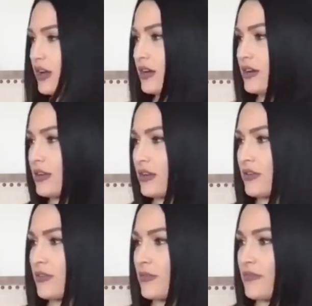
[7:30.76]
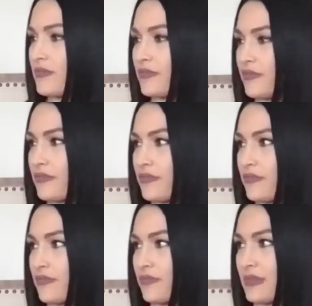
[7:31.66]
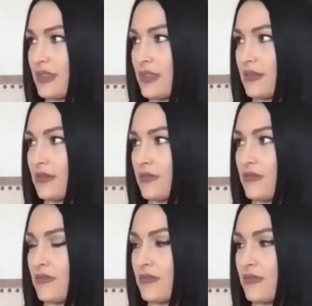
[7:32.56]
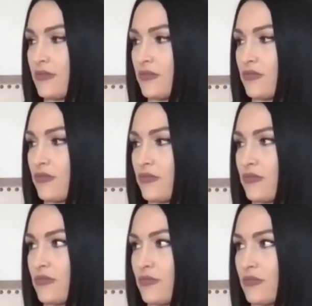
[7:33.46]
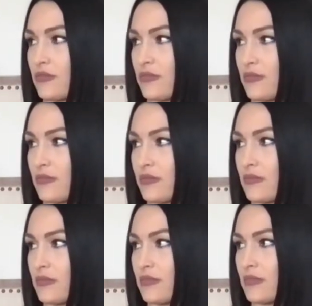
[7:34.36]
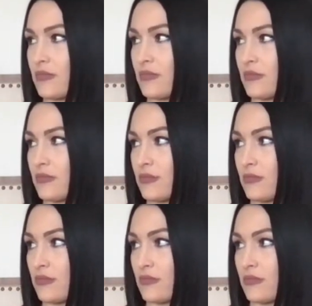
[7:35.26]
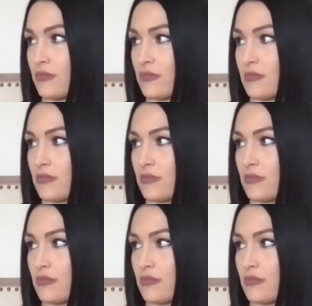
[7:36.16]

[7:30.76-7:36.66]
(silent)